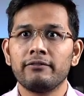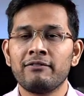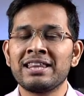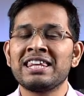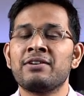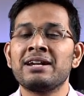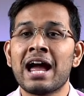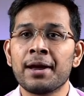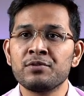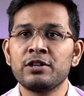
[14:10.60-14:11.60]
when they were in
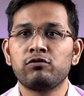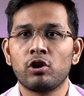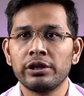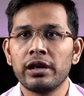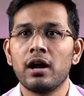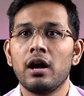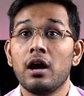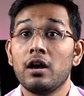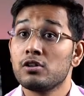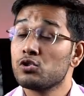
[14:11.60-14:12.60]
IMG Florida.
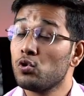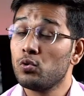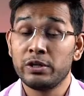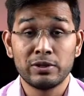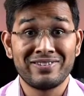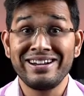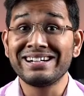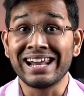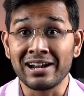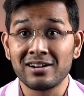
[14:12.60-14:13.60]
So he was very
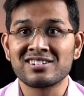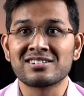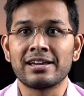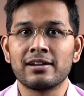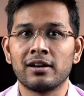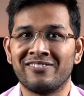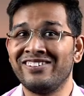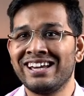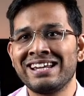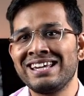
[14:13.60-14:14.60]
talented striker.
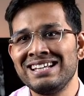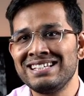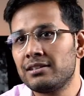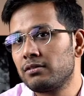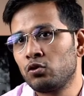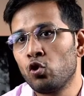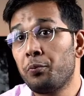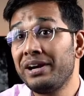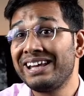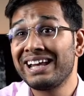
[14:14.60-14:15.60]
Where he is,
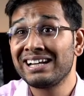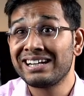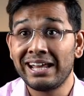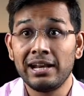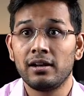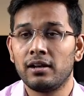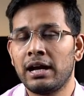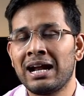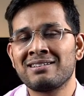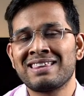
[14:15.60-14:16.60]
nobody can tell,
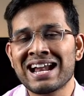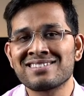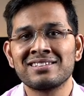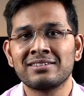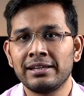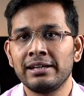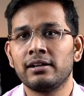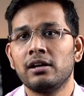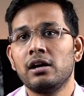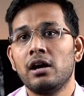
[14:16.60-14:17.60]
and that's the thing.
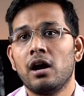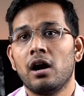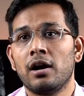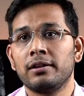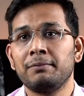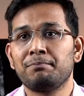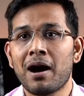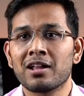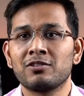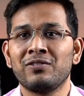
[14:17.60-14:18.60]
The
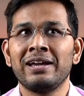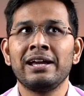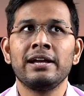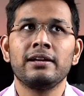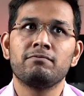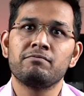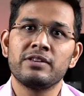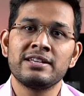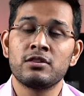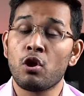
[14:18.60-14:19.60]
pathway
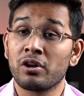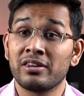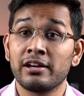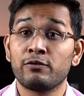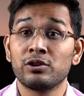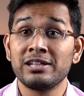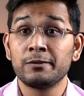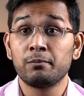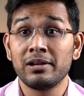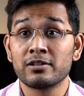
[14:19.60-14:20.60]
is not there for
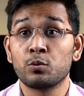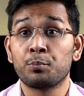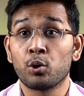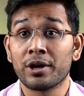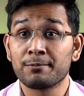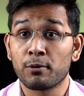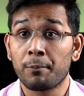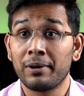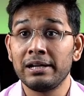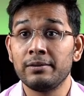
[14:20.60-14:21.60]
these players to progress
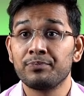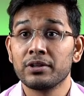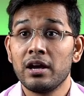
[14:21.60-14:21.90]
properly.